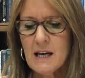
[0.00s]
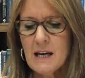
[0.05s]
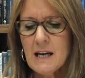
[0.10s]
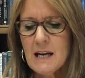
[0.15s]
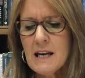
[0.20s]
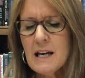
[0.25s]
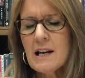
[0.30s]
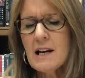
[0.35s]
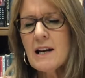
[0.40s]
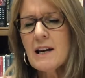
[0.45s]

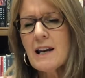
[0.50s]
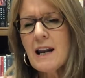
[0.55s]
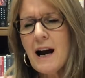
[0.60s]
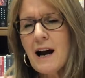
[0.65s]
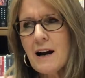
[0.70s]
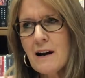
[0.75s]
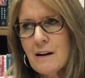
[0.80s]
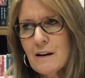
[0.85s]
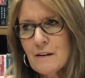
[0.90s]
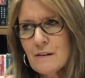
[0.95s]
He
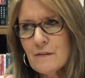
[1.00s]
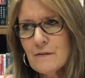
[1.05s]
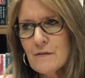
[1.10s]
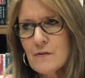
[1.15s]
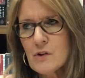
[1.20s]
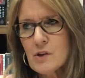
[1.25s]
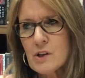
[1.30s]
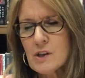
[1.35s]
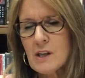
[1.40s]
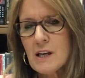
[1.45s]

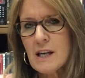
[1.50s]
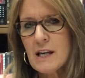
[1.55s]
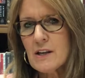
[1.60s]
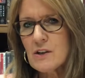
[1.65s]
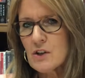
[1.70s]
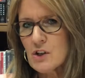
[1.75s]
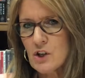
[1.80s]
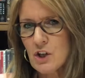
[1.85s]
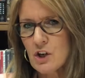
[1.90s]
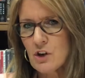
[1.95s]
loves
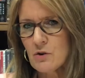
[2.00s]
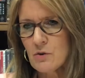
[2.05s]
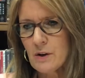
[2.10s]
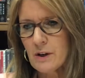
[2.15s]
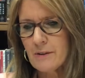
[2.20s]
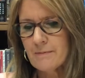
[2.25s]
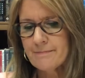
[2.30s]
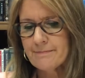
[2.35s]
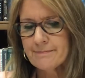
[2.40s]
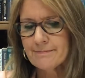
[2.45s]
his children.